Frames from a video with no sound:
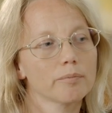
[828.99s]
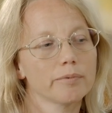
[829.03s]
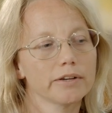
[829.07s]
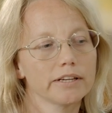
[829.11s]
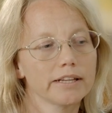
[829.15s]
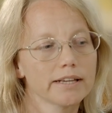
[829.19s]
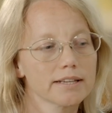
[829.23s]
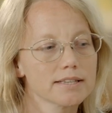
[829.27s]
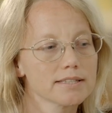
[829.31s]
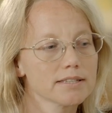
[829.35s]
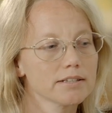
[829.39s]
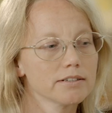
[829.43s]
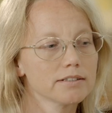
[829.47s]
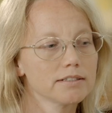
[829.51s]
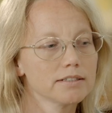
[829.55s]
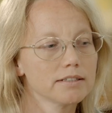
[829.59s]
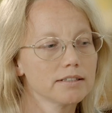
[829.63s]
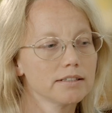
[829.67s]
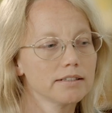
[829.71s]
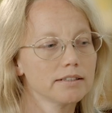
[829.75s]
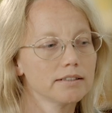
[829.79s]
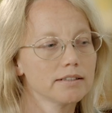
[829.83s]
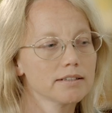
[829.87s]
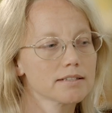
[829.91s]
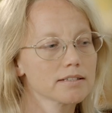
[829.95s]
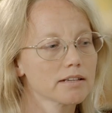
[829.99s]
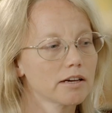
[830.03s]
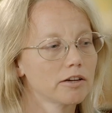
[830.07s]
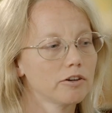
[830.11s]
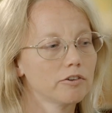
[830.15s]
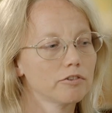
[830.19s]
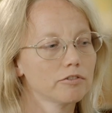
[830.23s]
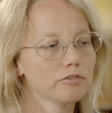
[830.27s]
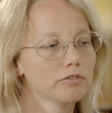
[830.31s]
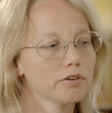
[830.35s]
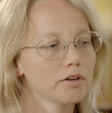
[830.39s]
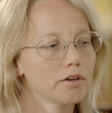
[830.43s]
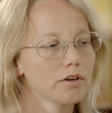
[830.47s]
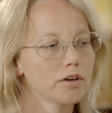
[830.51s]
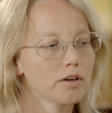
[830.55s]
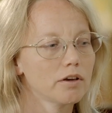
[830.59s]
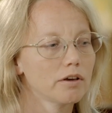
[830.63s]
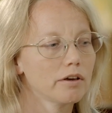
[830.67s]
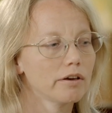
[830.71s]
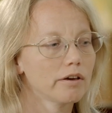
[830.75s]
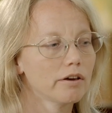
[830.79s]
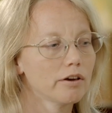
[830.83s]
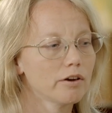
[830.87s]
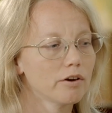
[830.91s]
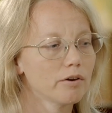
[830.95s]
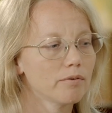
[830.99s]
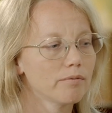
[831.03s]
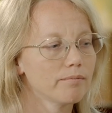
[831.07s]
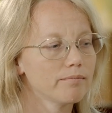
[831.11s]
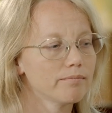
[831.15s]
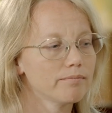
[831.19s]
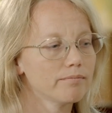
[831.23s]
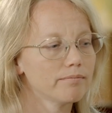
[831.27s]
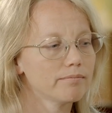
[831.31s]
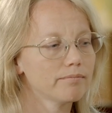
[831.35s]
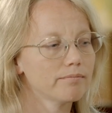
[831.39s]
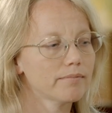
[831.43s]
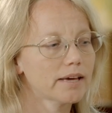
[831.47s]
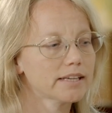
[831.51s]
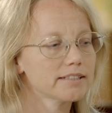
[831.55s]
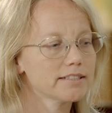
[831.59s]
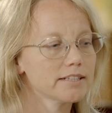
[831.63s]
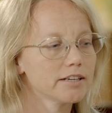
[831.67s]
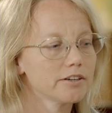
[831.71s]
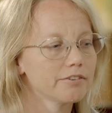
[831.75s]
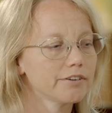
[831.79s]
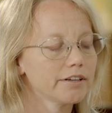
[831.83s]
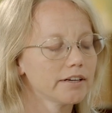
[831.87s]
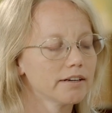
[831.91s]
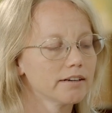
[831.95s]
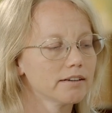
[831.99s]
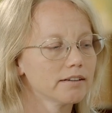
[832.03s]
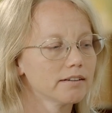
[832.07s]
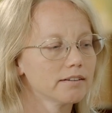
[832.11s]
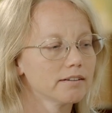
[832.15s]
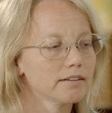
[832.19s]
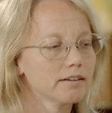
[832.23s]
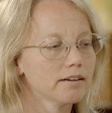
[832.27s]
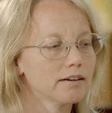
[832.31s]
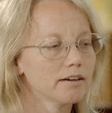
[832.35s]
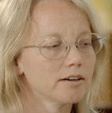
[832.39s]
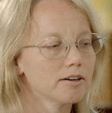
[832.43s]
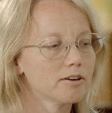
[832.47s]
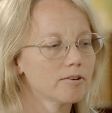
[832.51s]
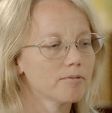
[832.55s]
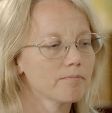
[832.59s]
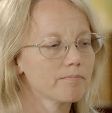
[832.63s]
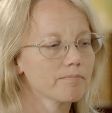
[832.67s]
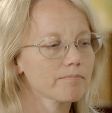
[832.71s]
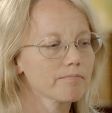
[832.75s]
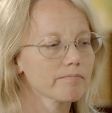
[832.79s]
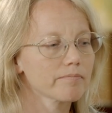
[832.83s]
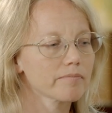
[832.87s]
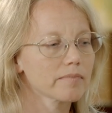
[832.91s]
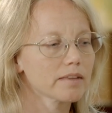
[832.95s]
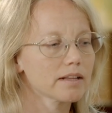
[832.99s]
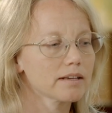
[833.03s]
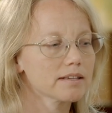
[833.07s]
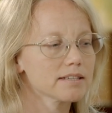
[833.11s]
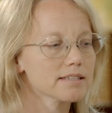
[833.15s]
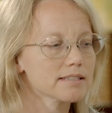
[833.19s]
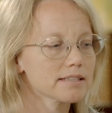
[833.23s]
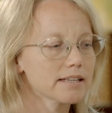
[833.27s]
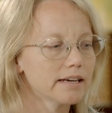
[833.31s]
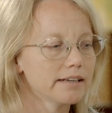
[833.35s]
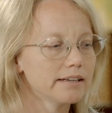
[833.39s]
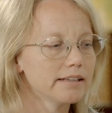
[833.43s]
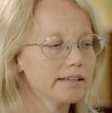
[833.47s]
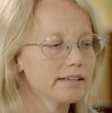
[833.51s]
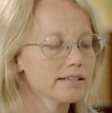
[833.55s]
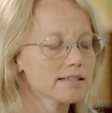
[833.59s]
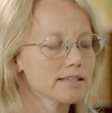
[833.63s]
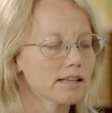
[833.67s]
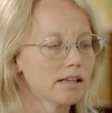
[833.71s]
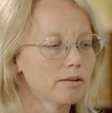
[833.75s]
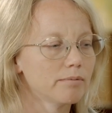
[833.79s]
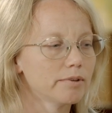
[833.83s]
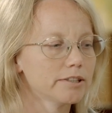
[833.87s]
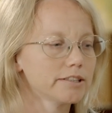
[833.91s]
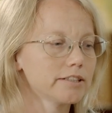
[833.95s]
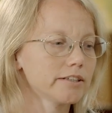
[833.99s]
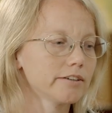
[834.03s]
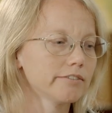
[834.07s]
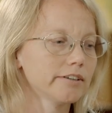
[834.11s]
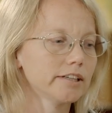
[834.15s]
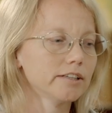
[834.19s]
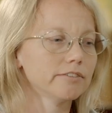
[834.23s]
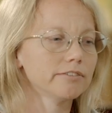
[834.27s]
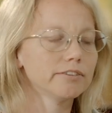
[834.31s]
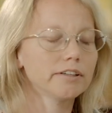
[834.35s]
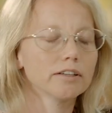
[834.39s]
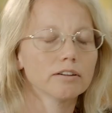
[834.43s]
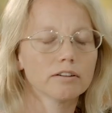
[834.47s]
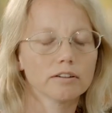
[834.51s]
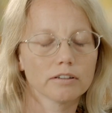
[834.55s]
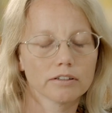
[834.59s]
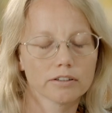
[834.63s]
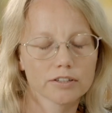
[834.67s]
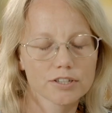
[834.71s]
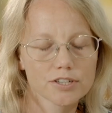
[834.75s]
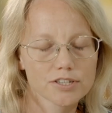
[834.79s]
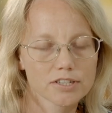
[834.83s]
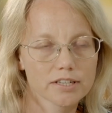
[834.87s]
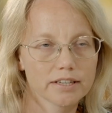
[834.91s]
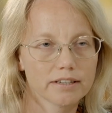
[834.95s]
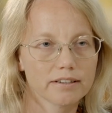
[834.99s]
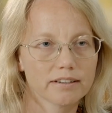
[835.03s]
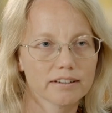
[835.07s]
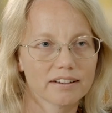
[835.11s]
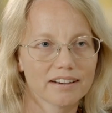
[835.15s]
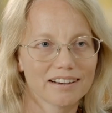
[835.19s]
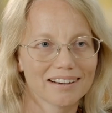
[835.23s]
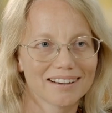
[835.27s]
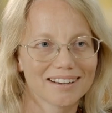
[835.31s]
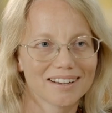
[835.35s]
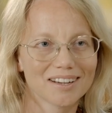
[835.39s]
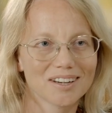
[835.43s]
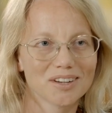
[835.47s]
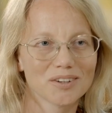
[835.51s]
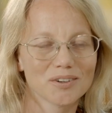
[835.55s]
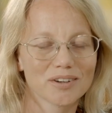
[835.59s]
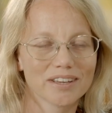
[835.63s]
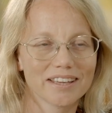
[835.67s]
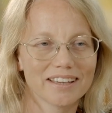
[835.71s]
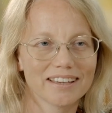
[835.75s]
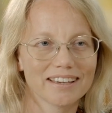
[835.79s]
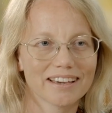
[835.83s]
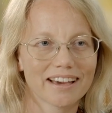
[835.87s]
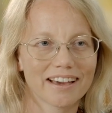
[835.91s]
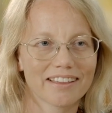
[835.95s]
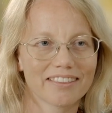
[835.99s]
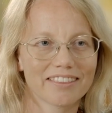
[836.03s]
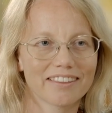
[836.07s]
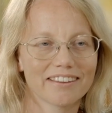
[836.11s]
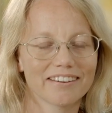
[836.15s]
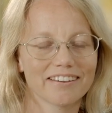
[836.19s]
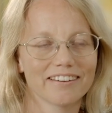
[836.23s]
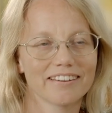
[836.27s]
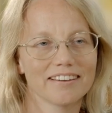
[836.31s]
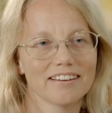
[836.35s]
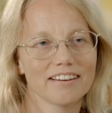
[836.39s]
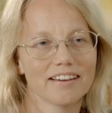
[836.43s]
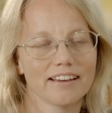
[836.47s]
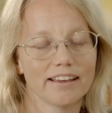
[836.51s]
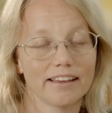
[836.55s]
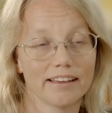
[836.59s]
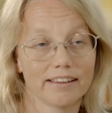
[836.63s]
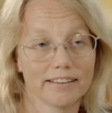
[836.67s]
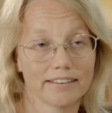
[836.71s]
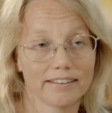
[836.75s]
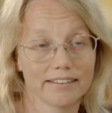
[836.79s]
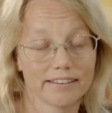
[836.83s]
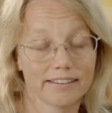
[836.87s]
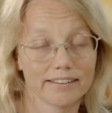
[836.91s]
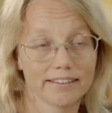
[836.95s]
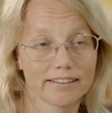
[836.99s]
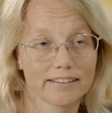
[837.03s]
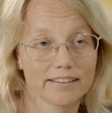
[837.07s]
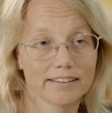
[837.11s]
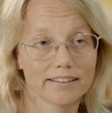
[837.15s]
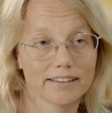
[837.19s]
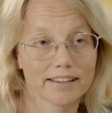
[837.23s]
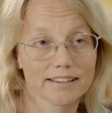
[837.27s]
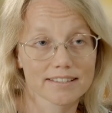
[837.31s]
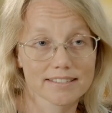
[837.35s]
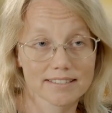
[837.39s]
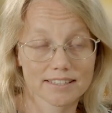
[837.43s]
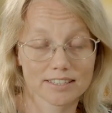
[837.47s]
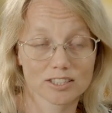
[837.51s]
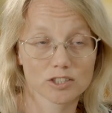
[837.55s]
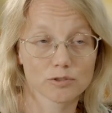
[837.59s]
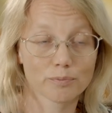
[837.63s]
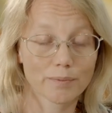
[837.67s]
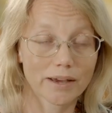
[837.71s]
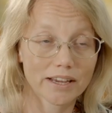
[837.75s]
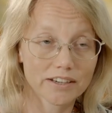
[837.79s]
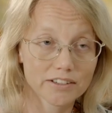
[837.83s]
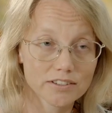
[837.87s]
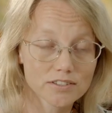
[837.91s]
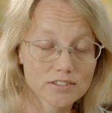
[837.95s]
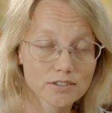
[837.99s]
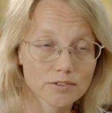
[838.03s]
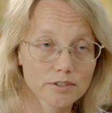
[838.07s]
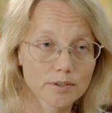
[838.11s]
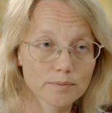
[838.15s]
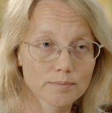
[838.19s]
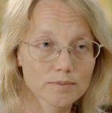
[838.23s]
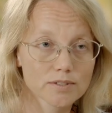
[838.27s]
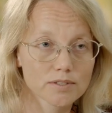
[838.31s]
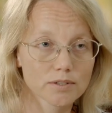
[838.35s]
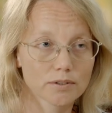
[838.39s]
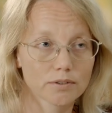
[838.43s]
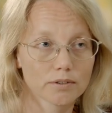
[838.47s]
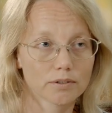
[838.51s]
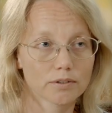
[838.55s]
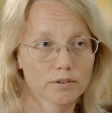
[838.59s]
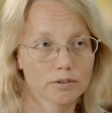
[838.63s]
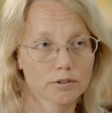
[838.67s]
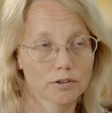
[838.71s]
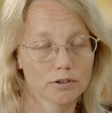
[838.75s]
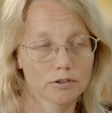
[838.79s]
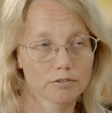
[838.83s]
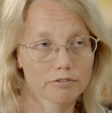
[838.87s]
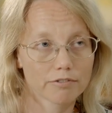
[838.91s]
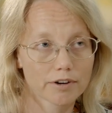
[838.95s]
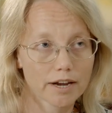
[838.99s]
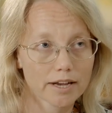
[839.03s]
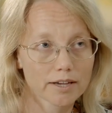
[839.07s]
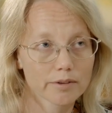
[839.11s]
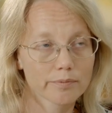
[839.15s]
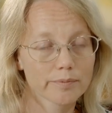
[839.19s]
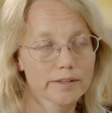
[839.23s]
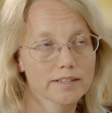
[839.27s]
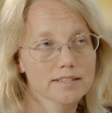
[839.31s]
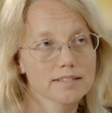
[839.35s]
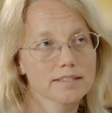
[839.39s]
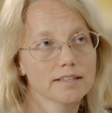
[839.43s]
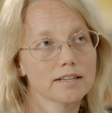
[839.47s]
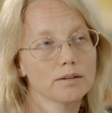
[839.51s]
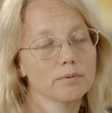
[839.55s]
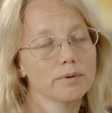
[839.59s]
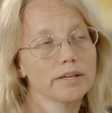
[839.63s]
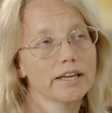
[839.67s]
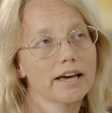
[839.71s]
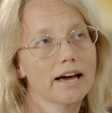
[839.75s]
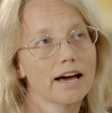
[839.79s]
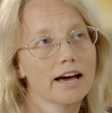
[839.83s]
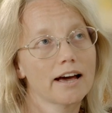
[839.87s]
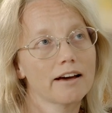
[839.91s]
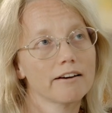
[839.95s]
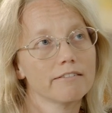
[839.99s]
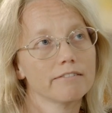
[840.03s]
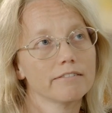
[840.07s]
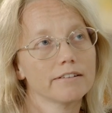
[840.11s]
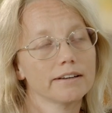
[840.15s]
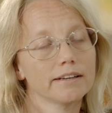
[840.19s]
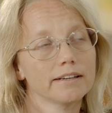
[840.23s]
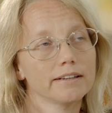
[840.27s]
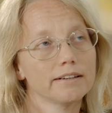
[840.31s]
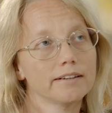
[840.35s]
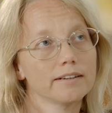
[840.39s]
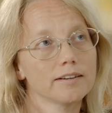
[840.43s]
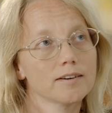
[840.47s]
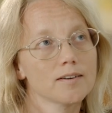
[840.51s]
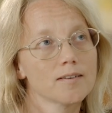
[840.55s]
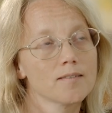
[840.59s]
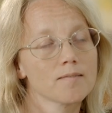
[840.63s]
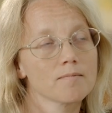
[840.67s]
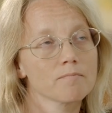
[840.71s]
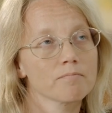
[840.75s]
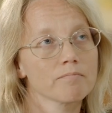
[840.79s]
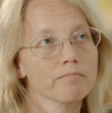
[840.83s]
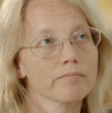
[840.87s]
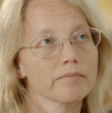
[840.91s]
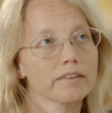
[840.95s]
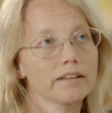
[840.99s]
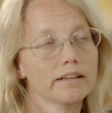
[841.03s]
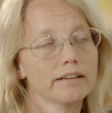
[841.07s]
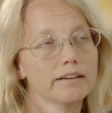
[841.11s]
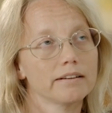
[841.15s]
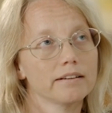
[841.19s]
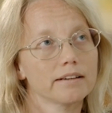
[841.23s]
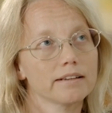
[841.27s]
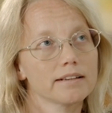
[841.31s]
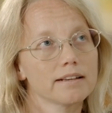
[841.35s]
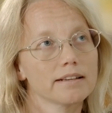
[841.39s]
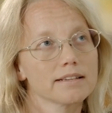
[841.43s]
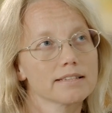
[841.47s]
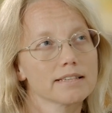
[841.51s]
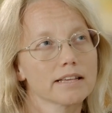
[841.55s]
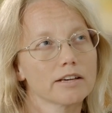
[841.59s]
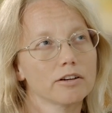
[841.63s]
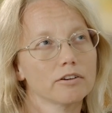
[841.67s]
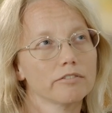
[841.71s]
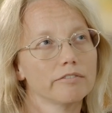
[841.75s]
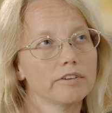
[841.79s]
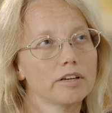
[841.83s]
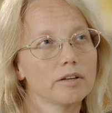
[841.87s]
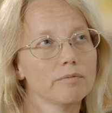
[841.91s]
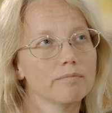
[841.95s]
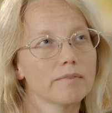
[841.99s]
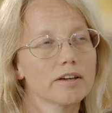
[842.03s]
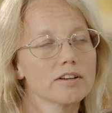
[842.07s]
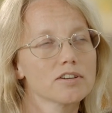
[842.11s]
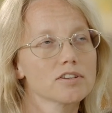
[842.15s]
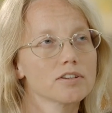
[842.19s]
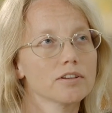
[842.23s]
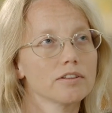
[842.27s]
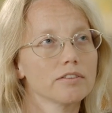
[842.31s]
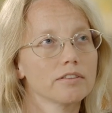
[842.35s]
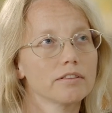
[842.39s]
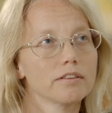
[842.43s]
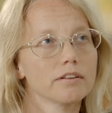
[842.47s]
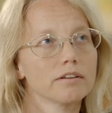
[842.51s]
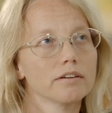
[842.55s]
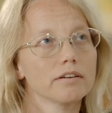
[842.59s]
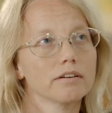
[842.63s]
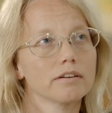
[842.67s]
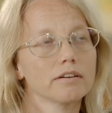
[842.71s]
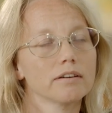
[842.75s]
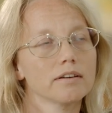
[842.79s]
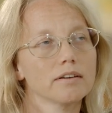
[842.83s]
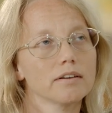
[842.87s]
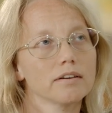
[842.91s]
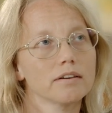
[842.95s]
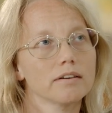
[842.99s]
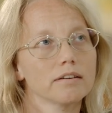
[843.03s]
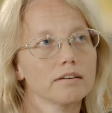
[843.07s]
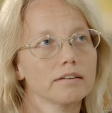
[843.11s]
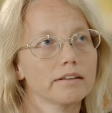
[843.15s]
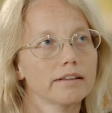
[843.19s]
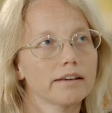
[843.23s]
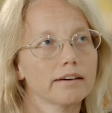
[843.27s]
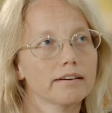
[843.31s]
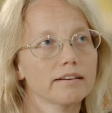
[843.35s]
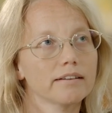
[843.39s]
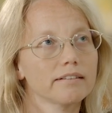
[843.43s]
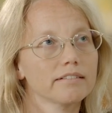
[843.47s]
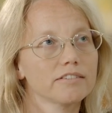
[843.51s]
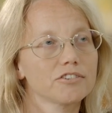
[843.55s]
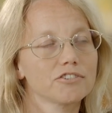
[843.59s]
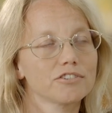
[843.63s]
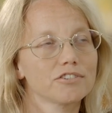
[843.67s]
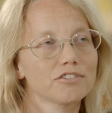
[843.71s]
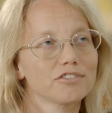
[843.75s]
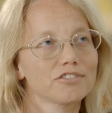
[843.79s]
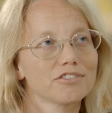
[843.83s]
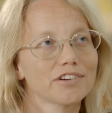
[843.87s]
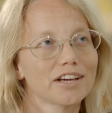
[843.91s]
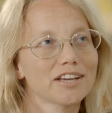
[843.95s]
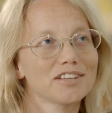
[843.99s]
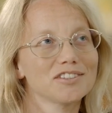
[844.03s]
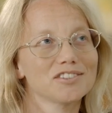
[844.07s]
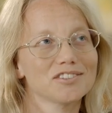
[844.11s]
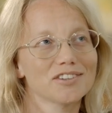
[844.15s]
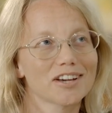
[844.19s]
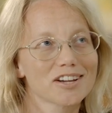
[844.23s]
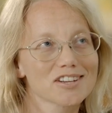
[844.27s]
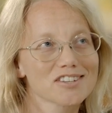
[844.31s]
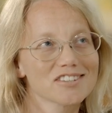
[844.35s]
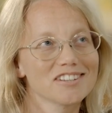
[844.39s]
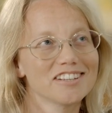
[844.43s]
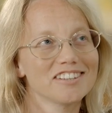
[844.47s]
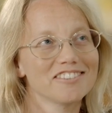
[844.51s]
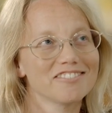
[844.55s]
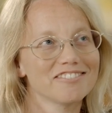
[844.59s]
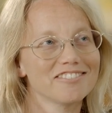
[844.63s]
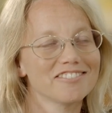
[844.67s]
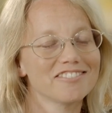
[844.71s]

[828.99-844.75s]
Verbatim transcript: But yes, certainly this kind of um, material um, studies and material philology, uh, looking at the uh, extant manuscripts or, or, fragments that we have. And, and uh, as I already mentioned, the yeah, trying to actually